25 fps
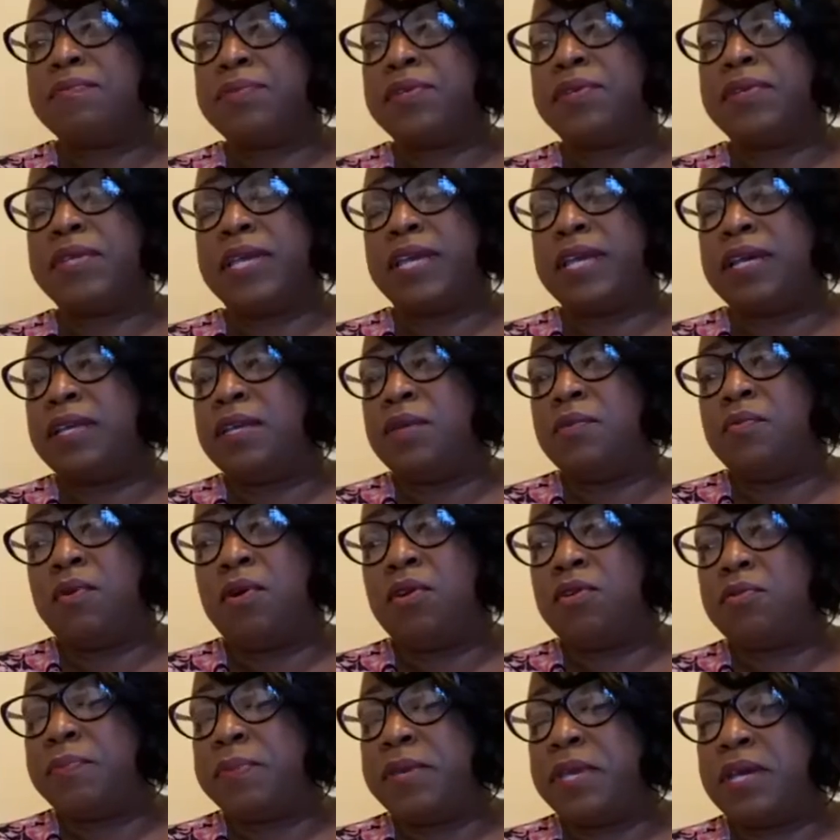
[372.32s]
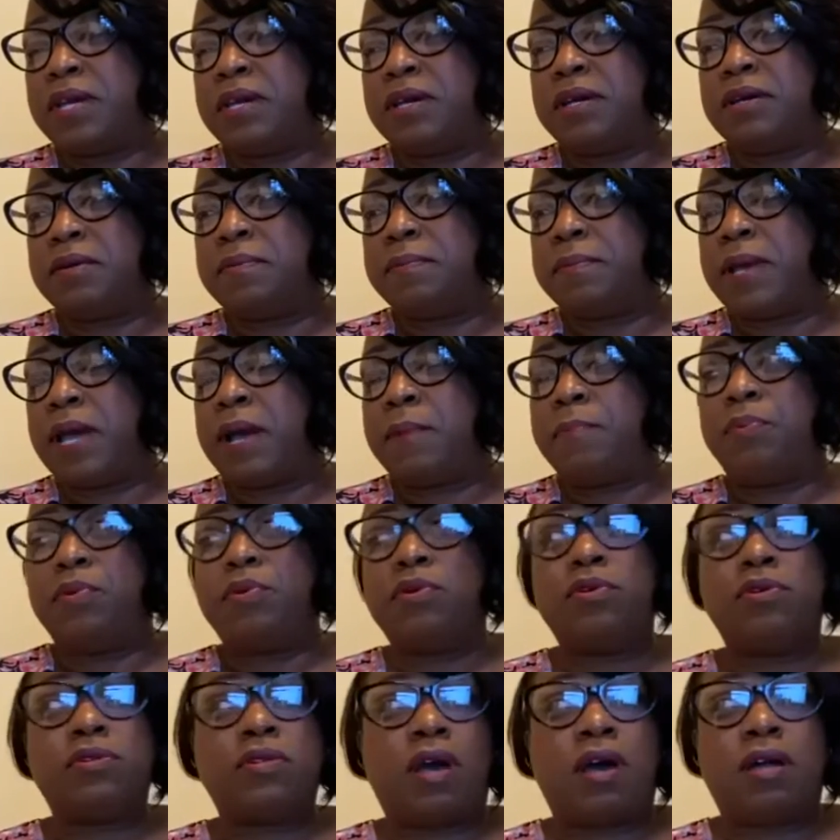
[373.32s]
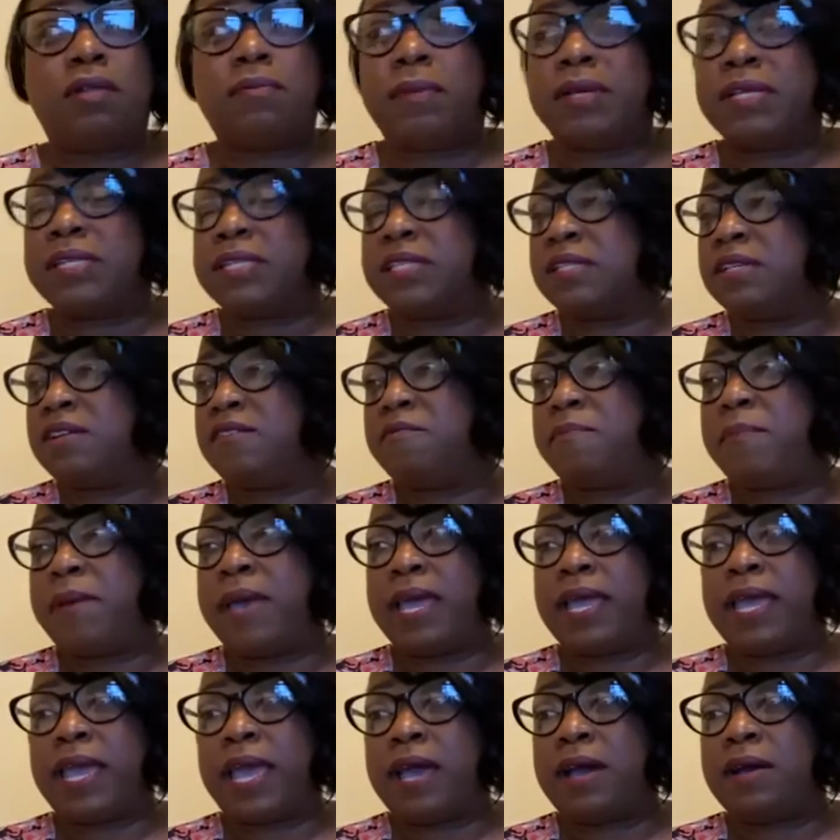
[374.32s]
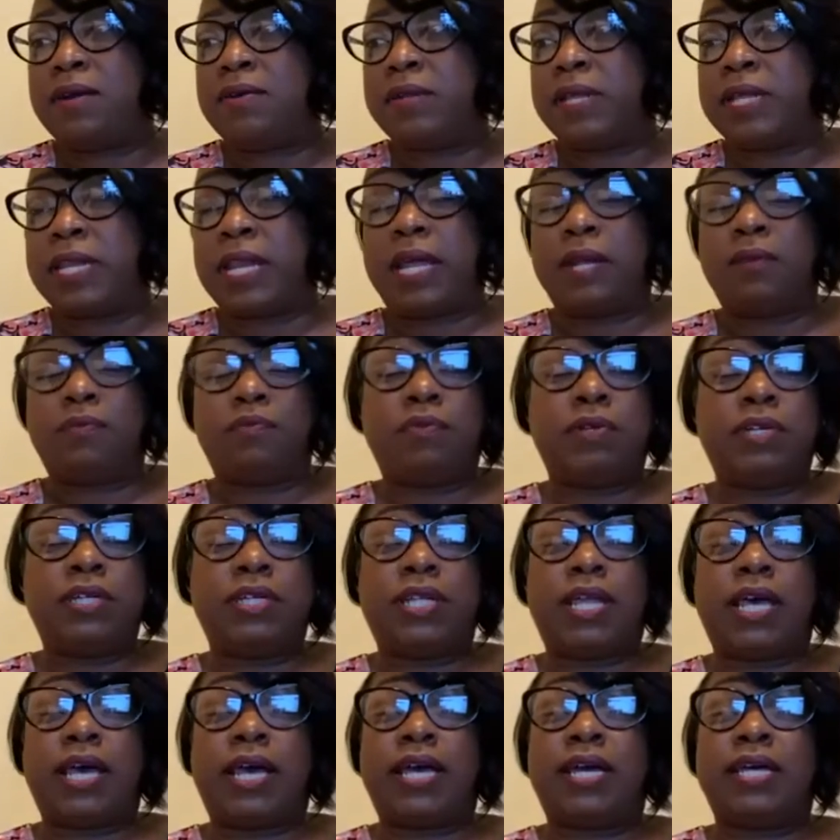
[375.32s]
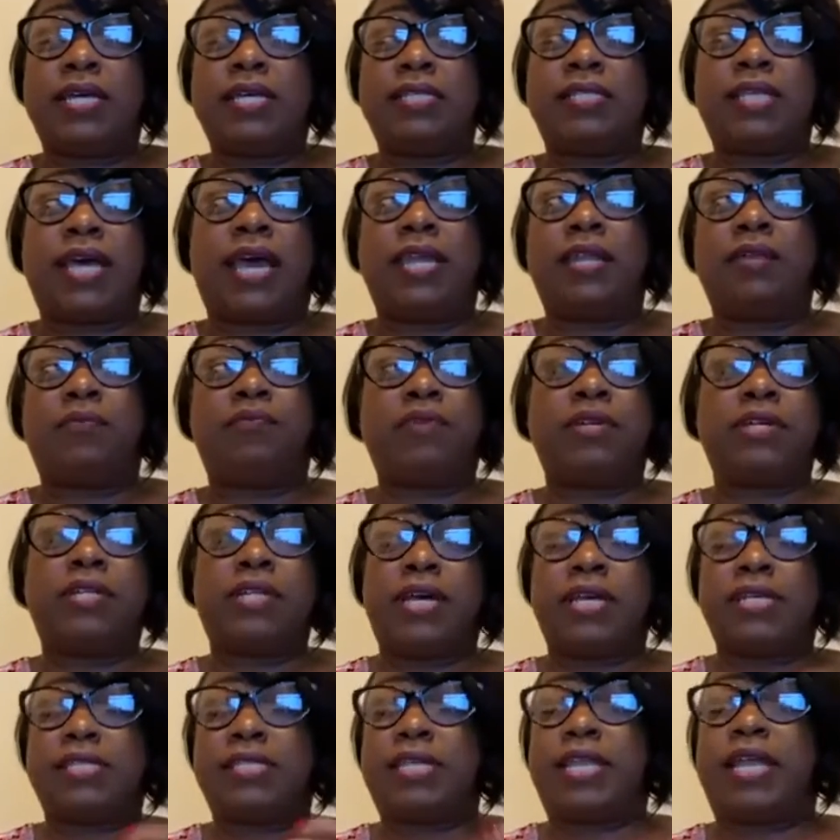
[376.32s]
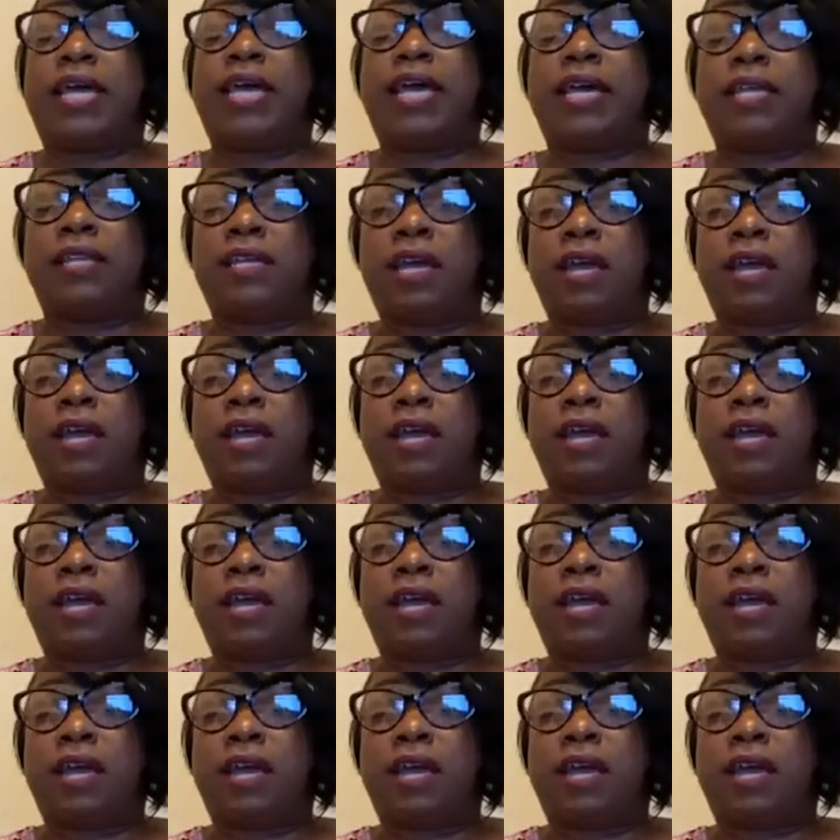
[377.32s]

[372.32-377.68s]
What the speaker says: So yeah, he woke me up. I pulled all my stuff back out and I didn't realize that I had